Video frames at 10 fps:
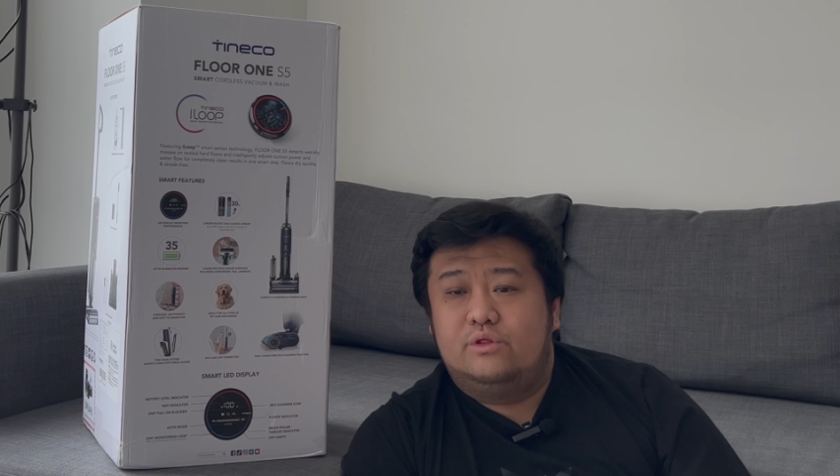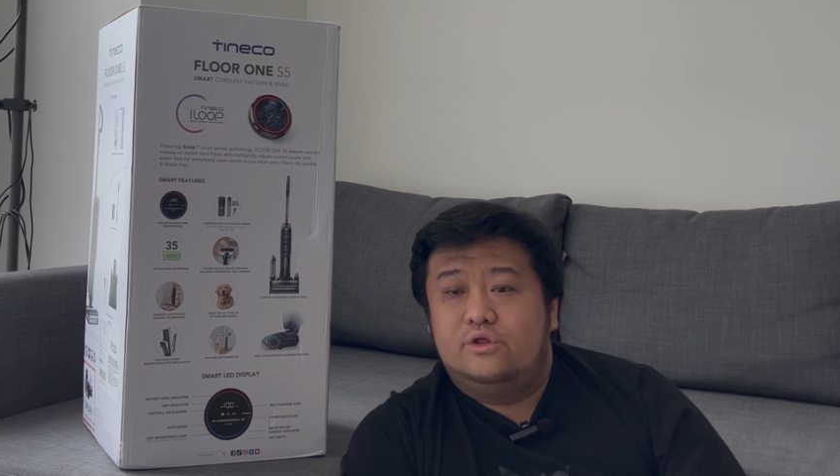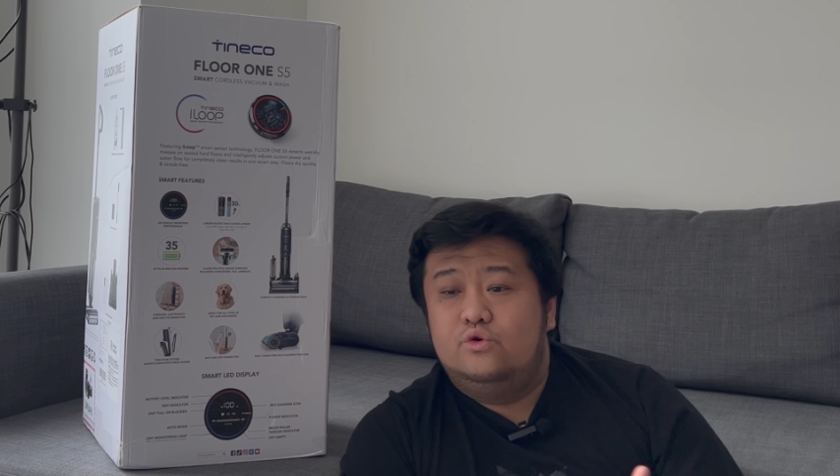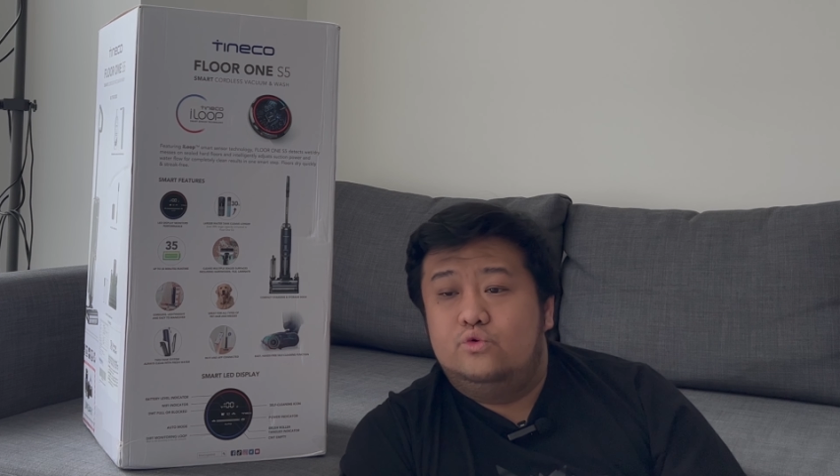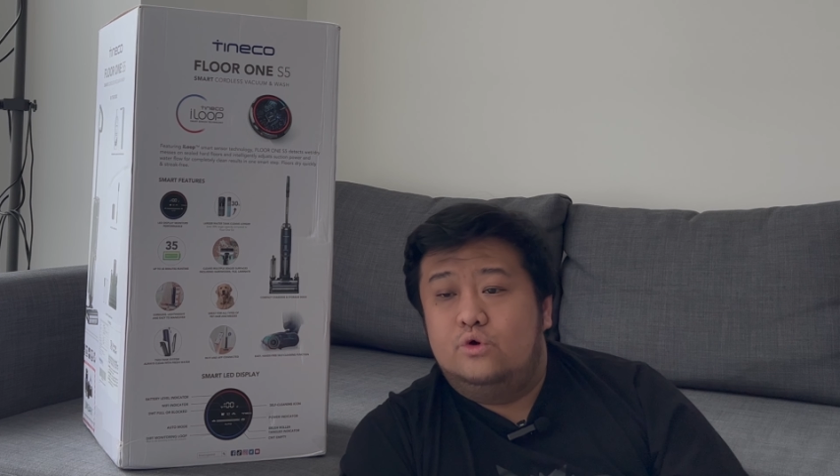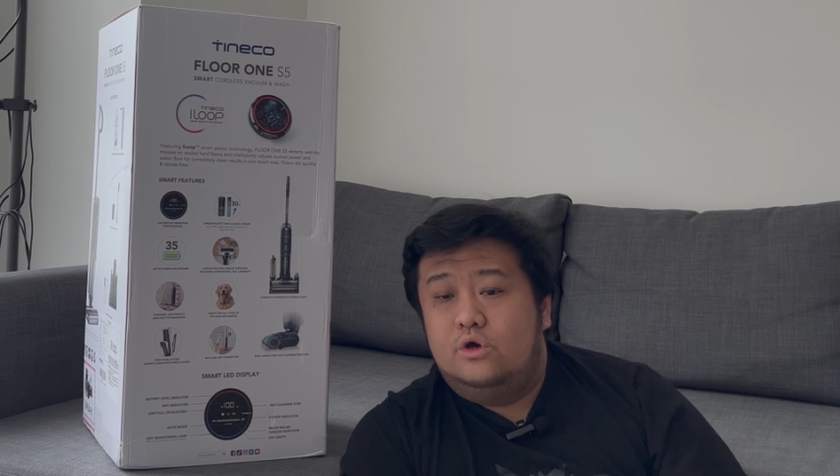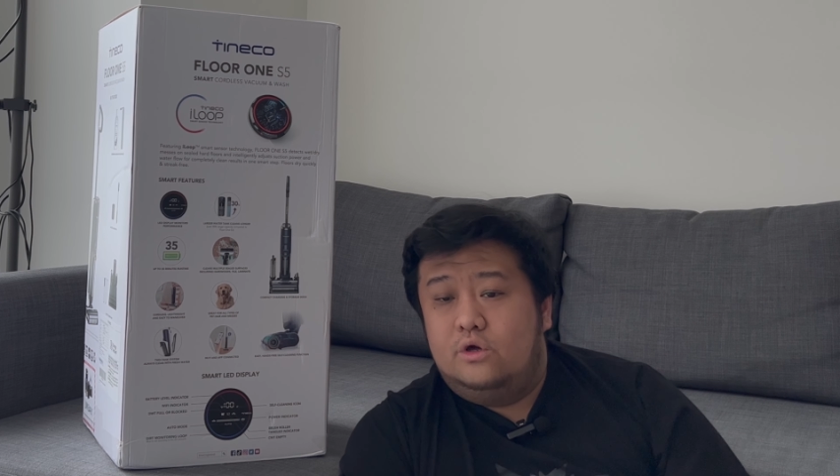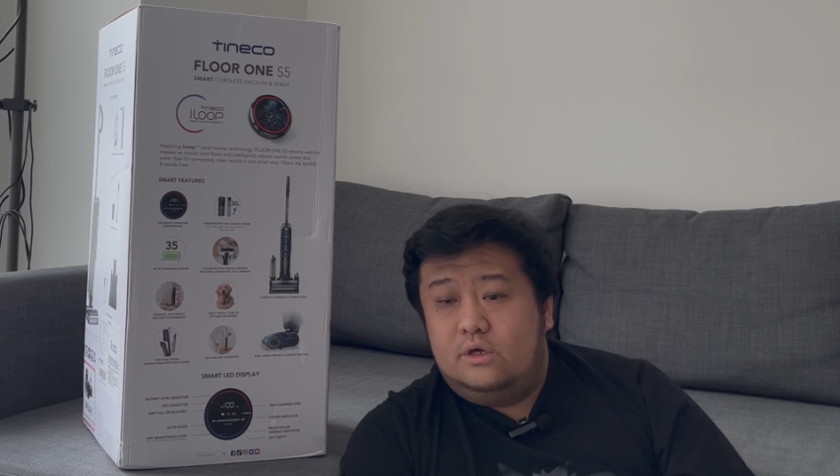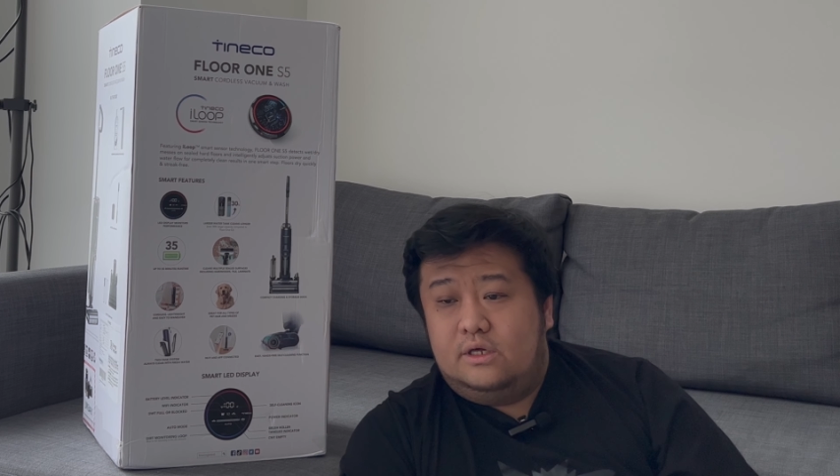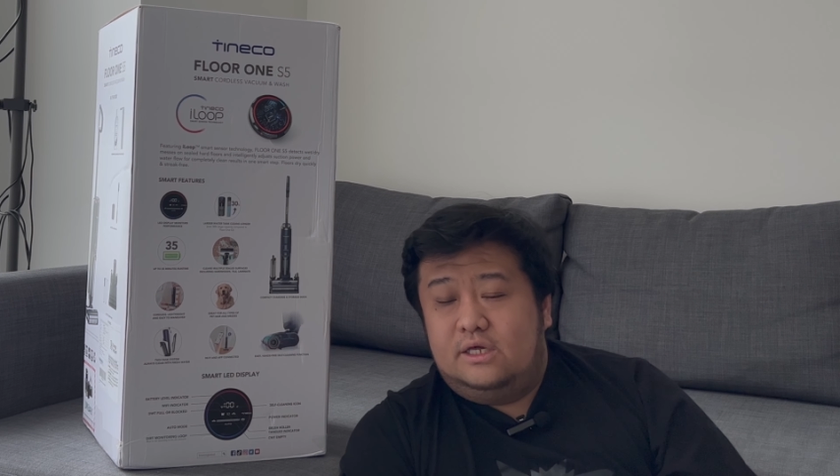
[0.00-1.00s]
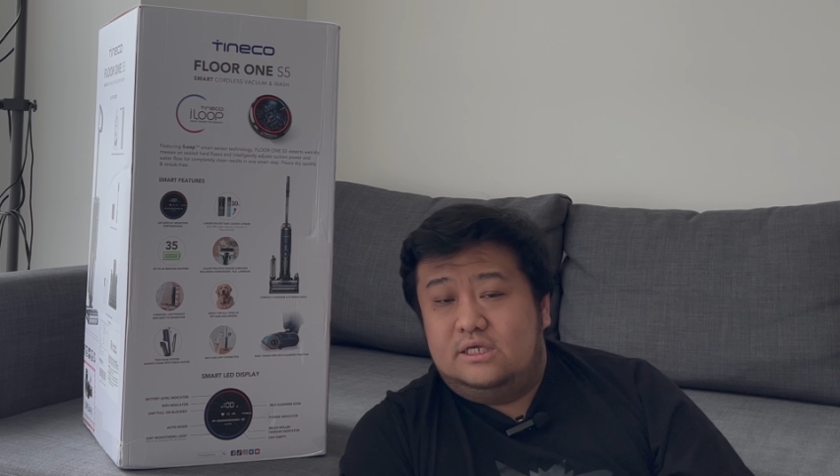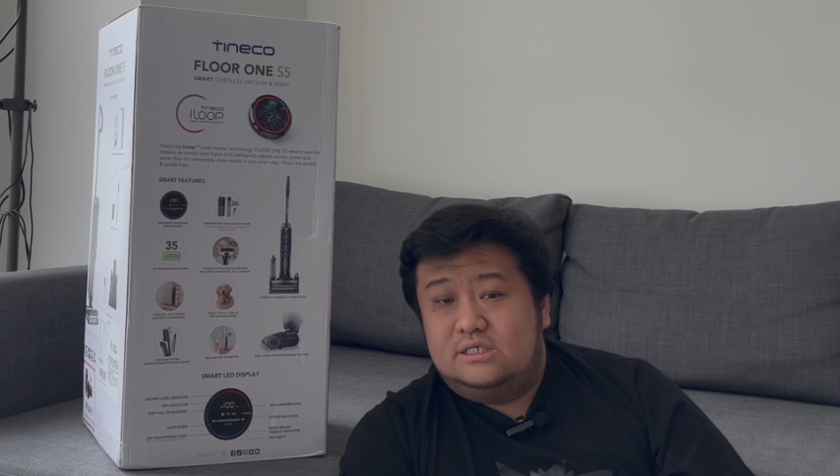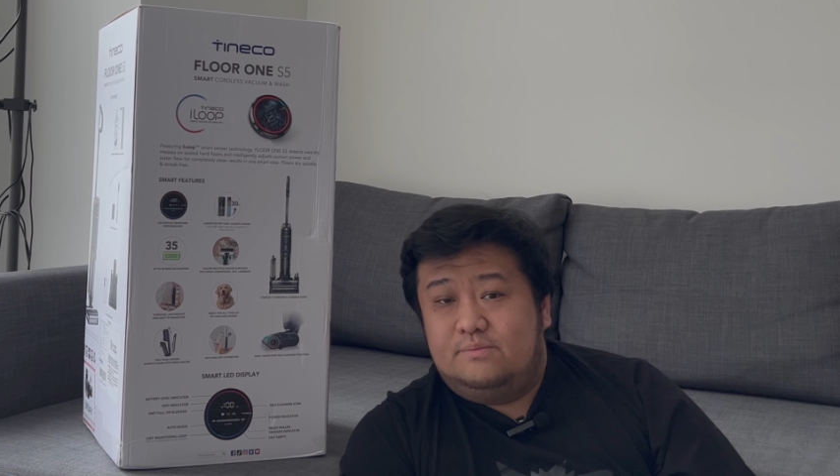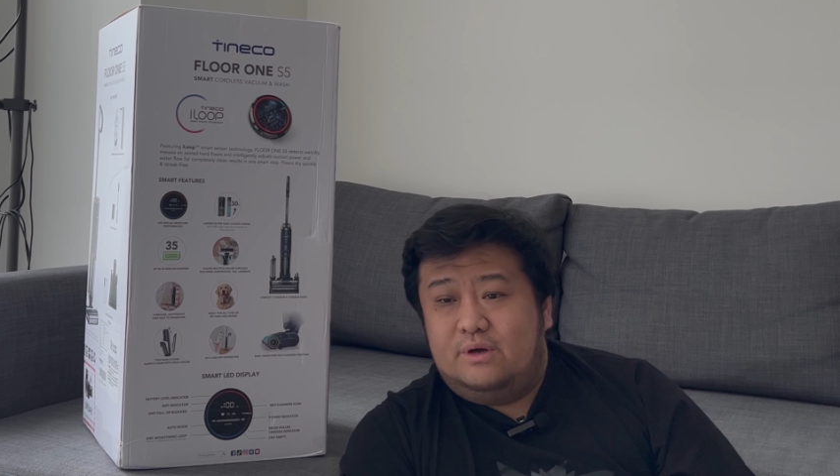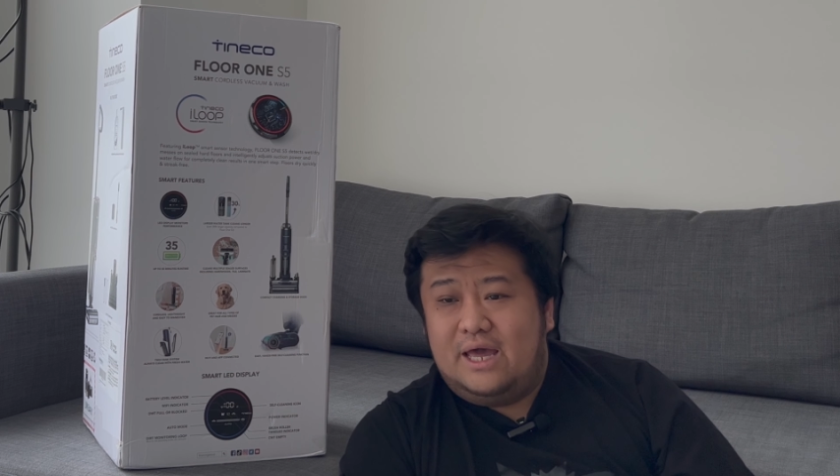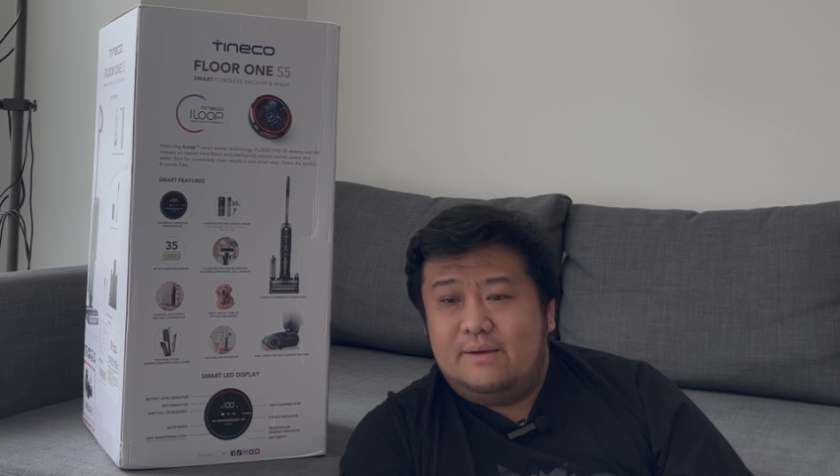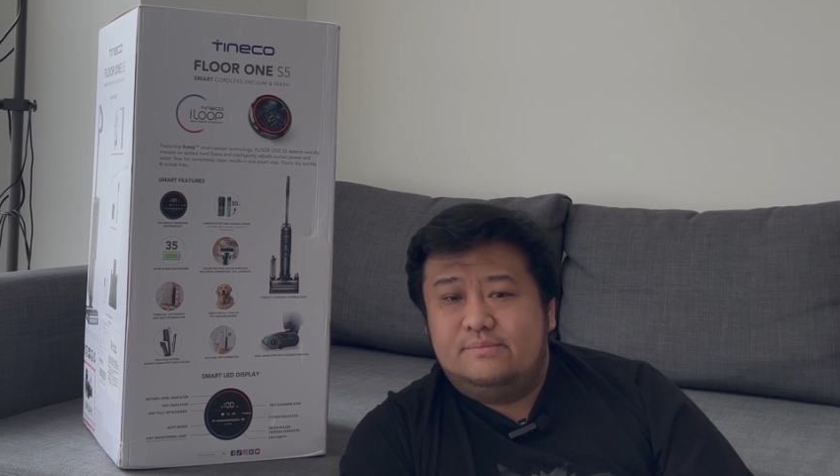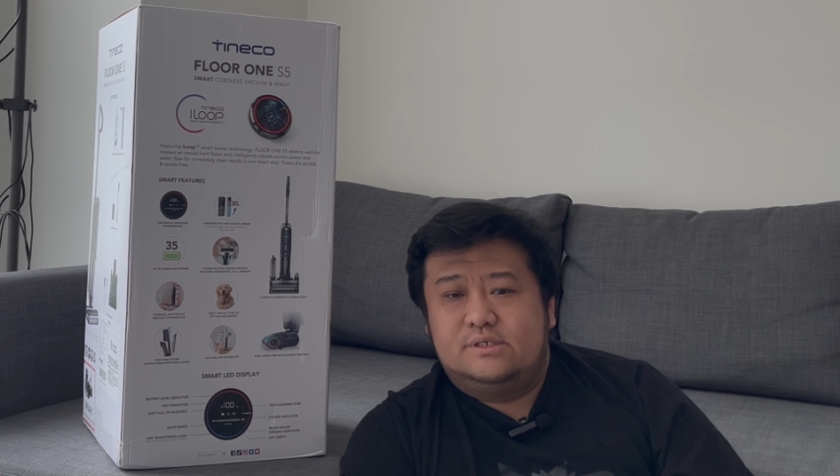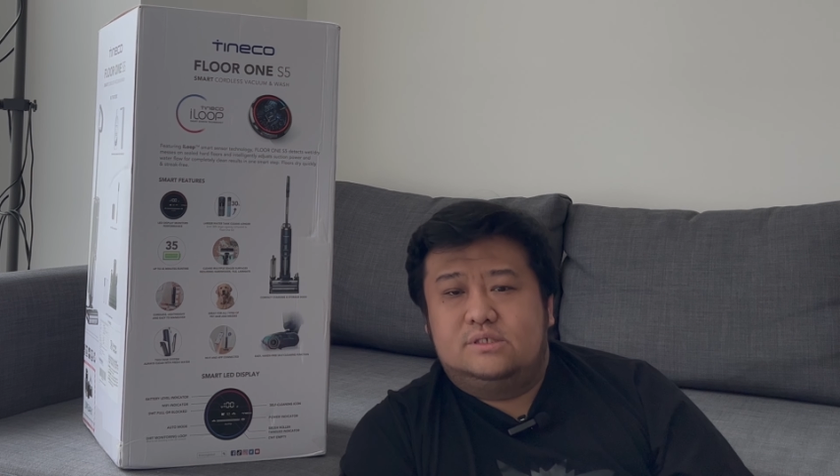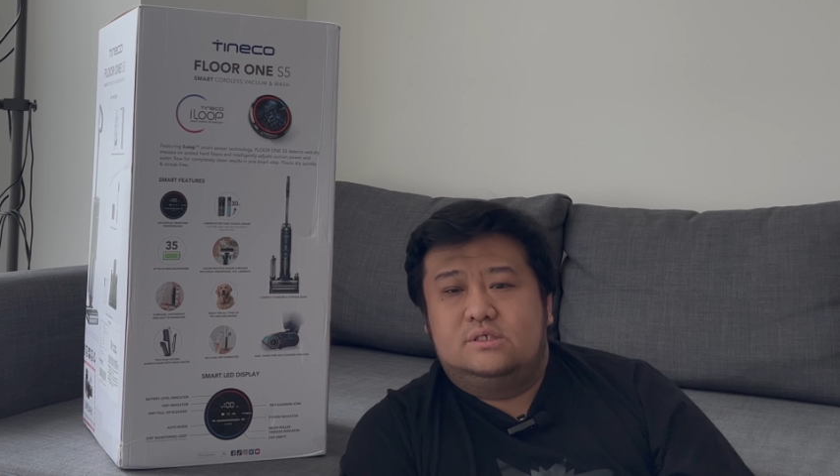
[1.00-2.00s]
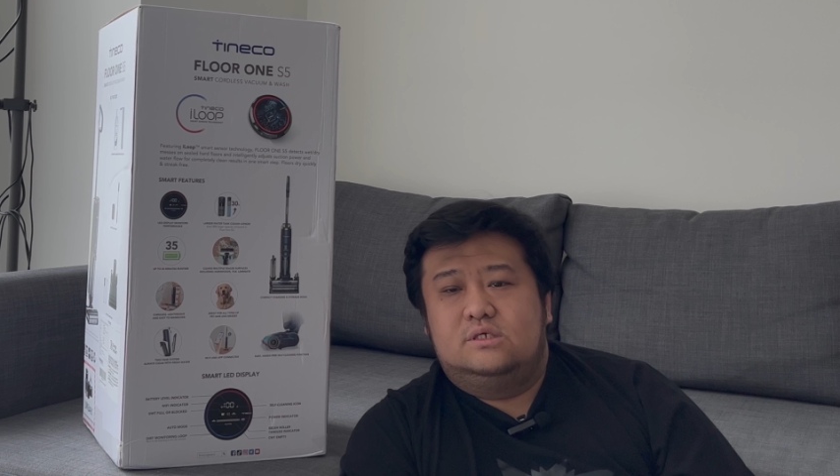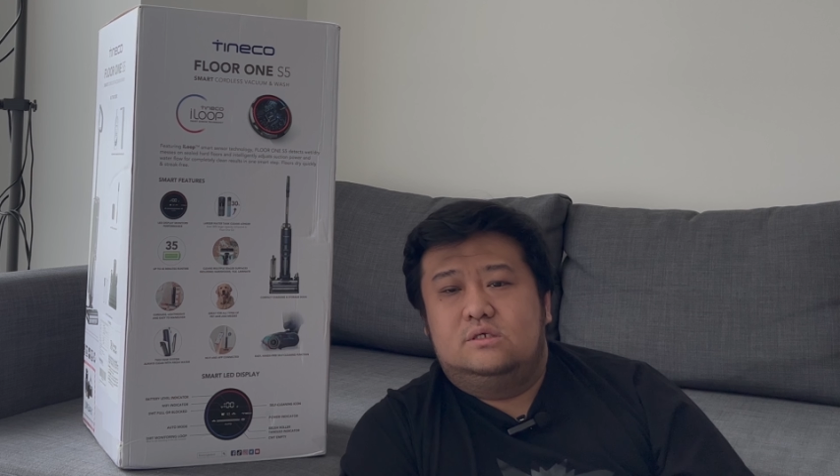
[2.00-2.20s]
you is perhaps